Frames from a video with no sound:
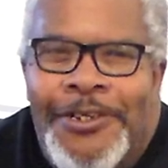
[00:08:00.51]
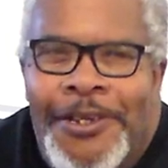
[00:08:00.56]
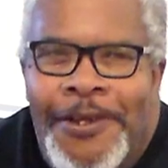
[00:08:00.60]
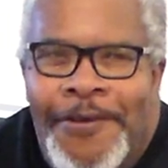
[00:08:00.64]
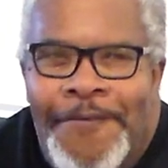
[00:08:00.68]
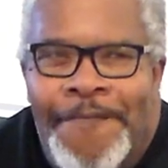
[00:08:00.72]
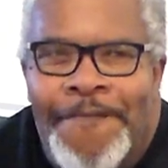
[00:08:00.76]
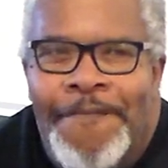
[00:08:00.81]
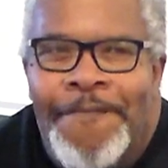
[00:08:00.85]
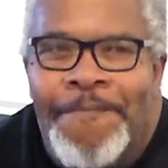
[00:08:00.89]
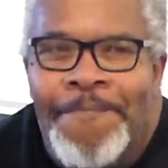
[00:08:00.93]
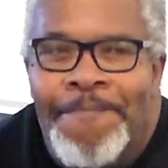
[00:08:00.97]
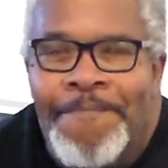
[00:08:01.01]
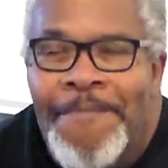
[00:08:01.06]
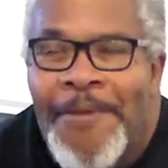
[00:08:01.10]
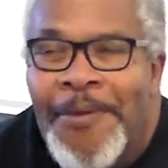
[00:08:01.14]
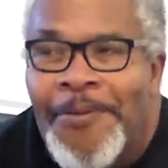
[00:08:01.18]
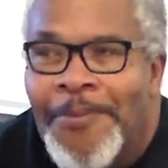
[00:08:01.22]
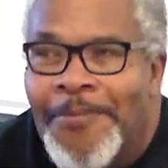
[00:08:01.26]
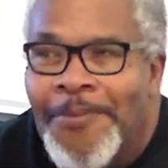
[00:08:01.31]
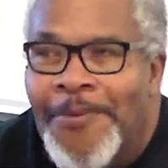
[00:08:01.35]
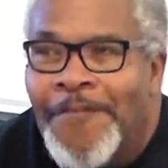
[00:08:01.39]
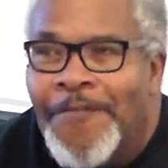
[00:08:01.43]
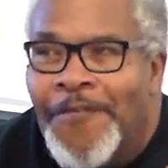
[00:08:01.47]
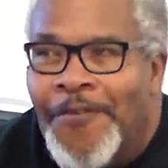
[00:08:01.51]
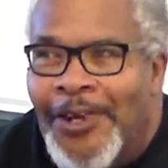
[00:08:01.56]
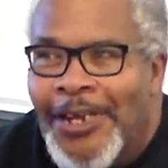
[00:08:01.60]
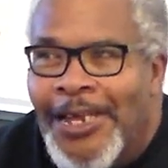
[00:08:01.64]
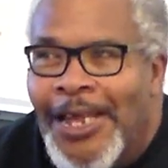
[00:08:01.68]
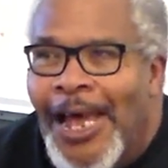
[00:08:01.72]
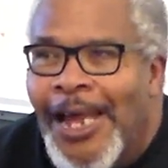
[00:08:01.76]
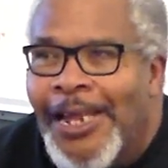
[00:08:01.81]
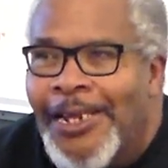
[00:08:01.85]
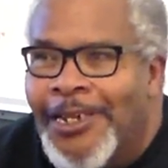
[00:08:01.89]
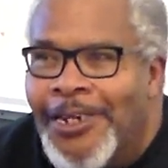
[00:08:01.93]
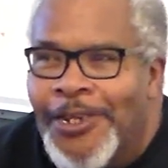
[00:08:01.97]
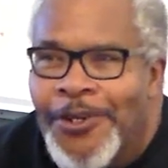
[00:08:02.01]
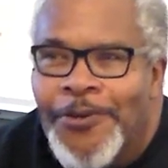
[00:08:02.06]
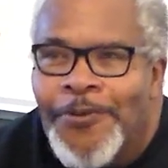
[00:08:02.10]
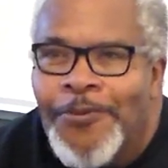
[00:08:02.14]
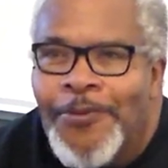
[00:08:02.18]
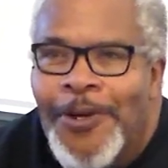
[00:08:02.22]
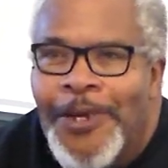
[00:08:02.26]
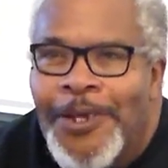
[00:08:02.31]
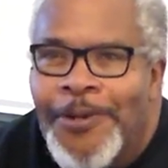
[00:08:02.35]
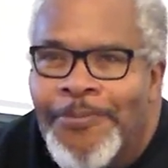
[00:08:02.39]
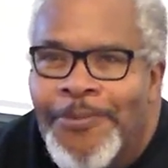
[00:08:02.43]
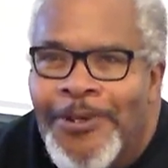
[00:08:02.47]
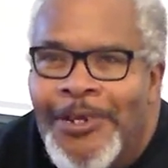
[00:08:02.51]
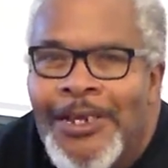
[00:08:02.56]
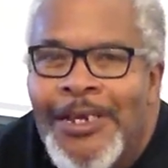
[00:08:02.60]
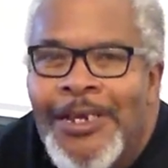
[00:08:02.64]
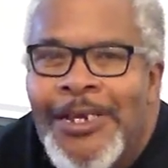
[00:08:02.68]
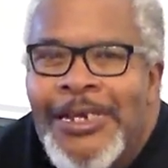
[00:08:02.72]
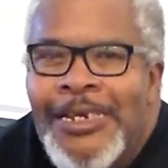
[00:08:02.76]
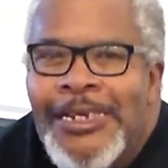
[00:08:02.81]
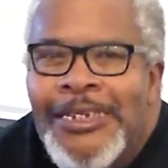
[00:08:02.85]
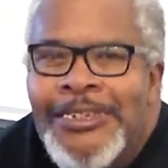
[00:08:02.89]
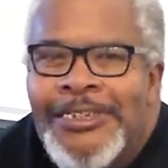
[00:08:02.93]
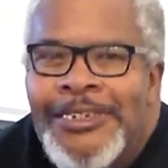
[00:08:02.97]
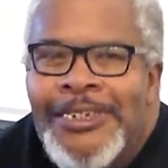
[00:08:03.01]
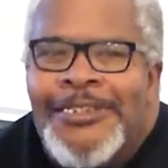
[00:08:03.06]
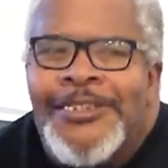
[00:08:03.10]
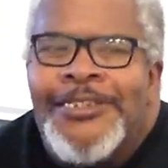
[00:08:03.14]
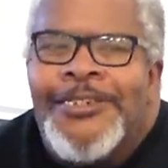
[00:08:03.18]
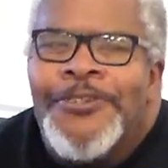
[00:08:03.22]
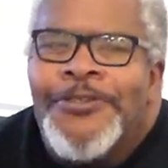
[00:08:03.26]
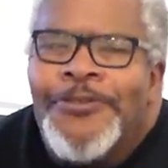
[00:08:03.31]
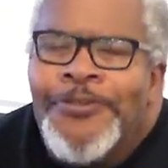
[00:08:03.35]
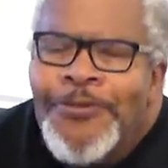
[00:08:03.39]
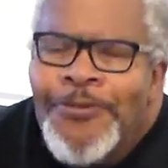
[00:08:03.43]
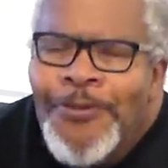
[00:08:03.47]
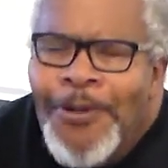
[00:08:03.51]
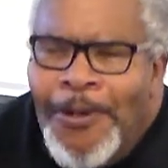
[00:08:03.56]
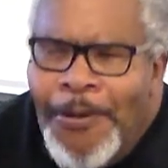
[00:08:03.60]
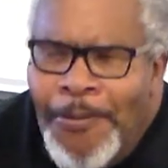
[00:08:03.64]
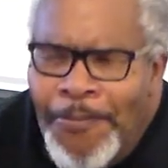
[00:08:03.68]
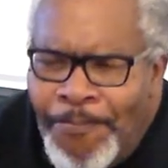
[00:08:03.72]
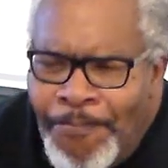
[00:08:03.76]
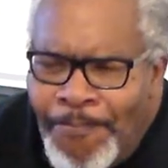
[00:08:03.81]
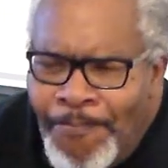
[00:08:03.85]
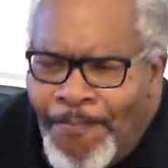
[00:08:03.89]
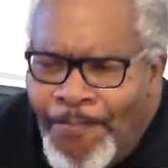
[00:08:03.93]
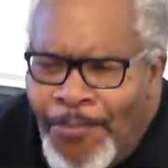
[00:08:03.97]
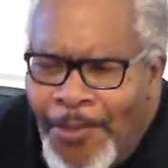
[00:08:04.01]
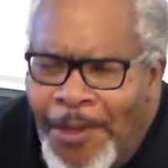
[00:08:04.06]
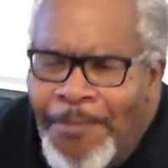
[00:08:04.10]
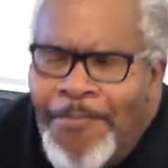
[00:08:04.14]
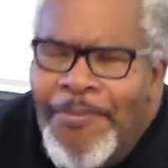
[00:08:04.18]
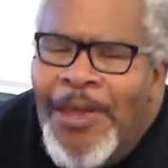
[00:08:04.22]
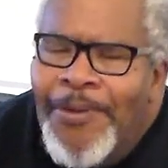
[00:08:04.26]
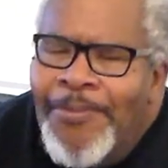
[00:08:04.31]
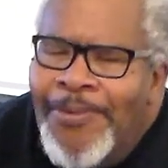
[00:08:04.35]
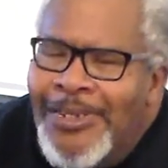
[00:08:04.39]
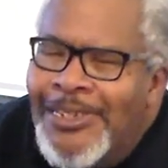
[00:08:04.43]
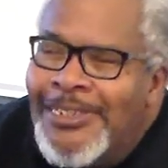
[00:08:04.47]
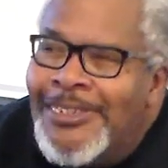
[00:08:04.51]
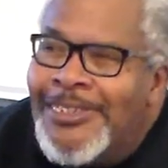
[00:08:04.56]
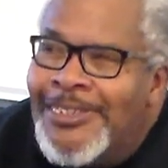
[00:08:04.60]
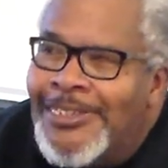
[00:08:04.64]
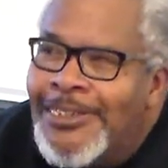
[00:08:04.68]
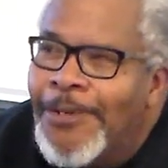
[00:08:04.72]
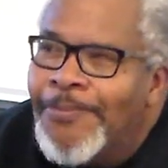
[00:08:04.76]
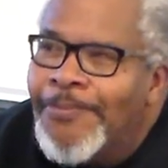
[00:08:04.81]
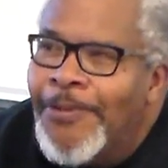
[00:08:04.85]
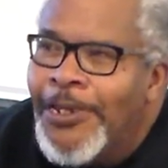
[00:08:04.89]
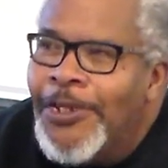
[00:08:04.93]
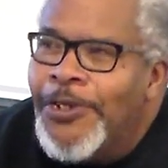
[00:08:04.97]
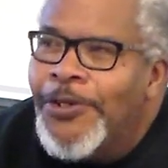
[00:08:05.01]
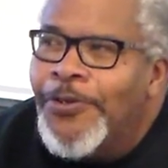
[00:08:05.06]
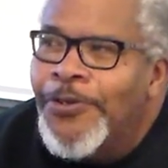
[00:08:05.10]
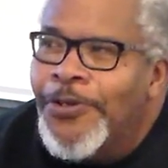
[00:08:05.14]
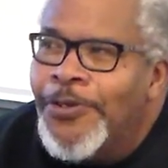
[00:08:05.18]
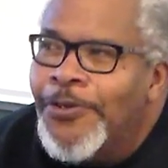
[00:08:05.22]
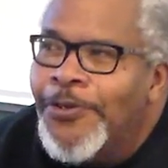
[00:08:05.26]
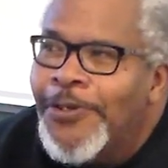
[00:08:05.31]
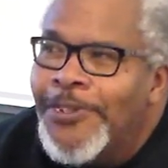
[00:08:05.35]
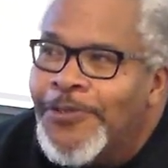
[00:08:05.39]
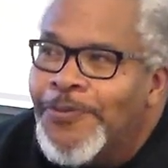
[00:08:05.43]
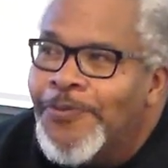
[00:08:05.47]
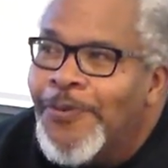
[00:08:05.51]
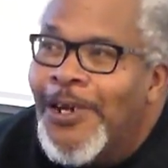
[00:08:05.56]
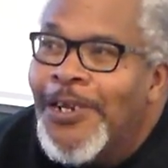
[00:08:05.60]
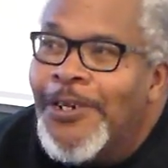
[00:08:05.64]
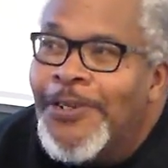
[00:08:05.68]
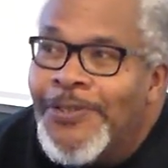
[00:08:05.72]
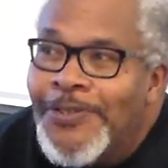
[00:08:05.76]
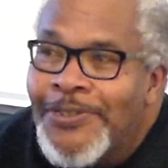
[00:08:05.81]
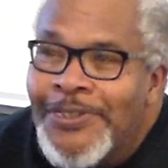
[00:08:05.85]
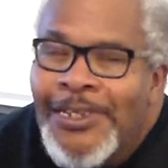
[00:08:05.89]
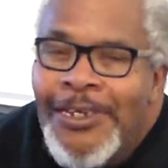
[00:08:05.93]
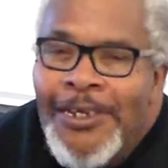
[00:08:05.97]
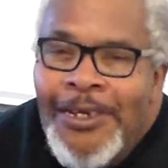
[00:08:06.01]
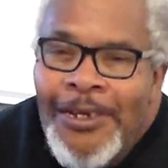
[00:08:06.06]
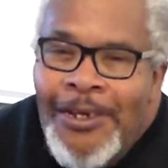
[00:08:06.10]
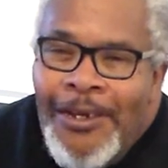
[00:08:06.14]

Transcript: know, they've maybe been forgotten in a way, but just to, and maybe this is something you do as writers,